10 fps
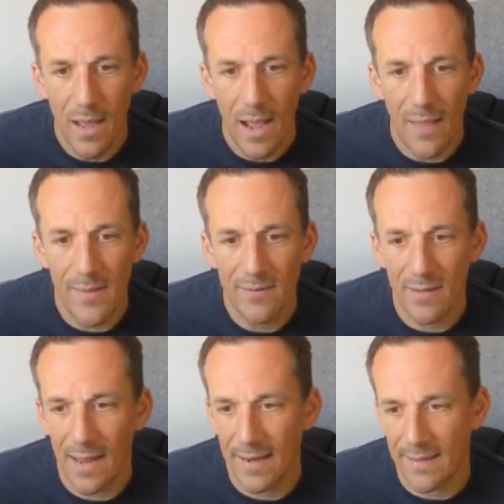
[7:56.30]
And this
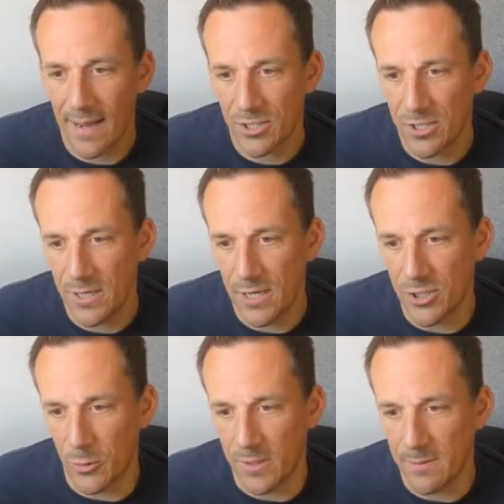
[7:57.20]
select action is
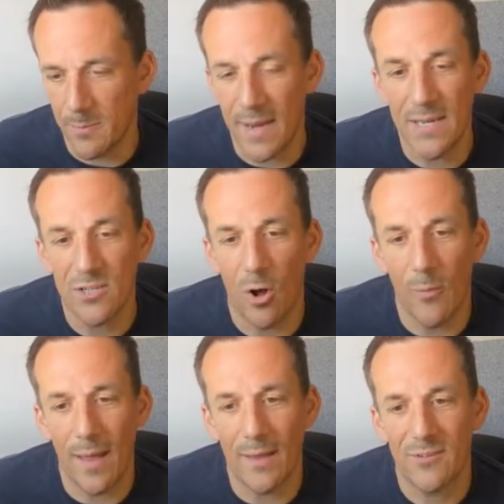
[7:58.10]
going to be based on
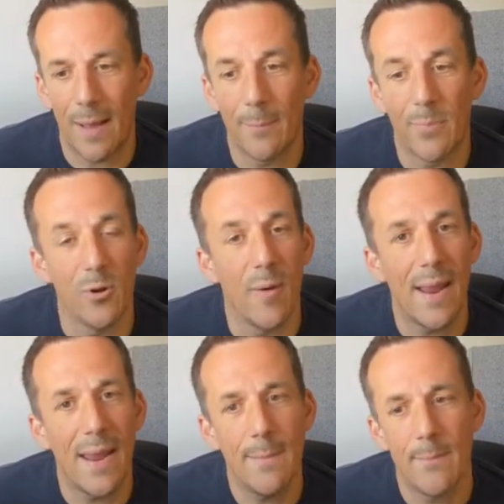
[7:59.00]
that sample array.